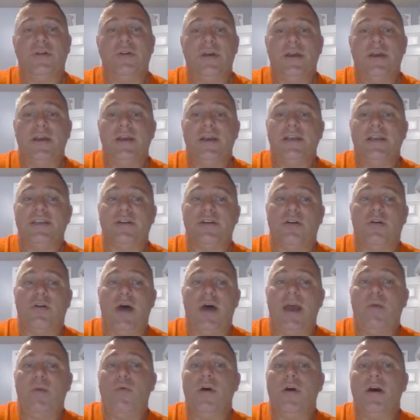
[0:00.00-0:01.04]
so
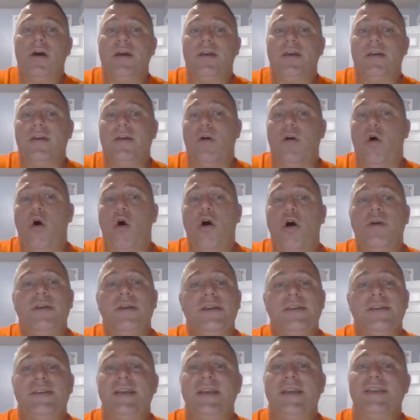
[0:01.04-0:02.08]
I want all
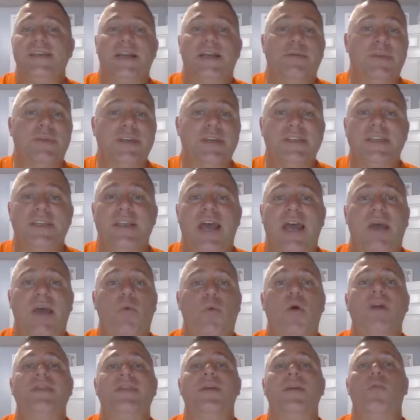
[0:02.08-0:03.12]
these things that I'm listing, I
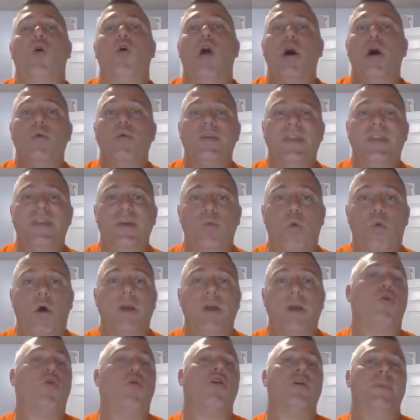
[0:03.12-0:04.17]
want them all within one
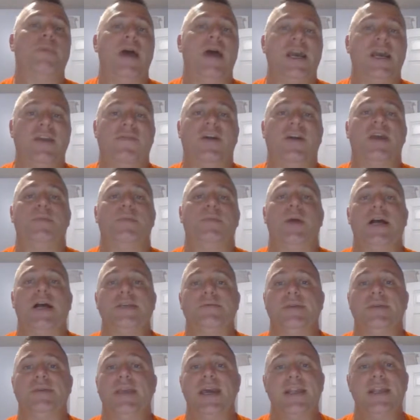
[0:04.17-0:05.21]
quarterback if I can
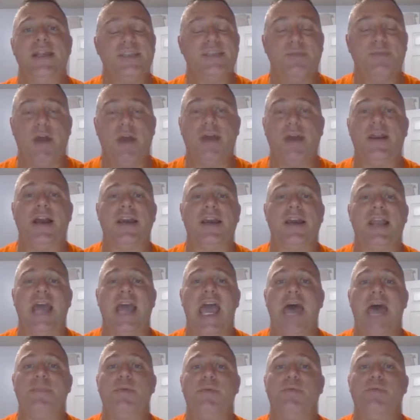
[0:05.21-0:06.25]
possibly get it. It's probably not going to
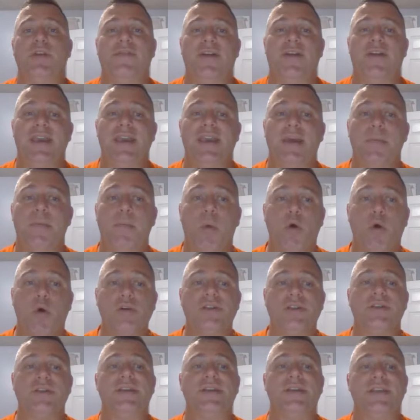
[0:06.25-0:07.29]
happen, but if I can get most
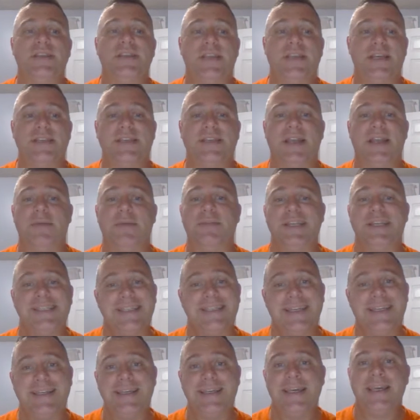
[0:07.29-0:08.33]
of these things that I'm
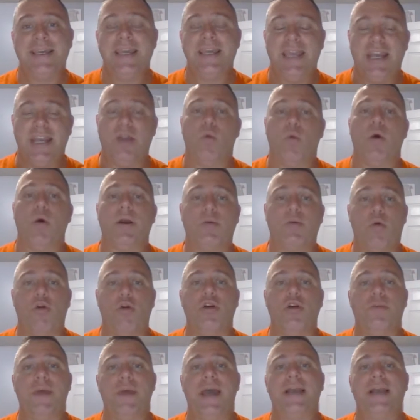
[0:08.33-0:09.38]
listing into one
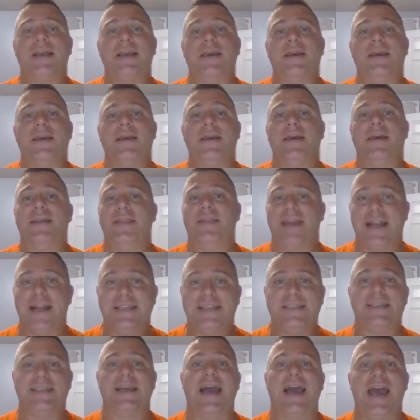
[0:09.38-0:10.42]
quarterback, that's
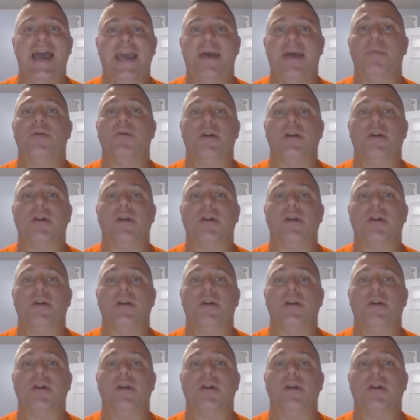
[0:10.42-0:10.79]
the guy I'm looking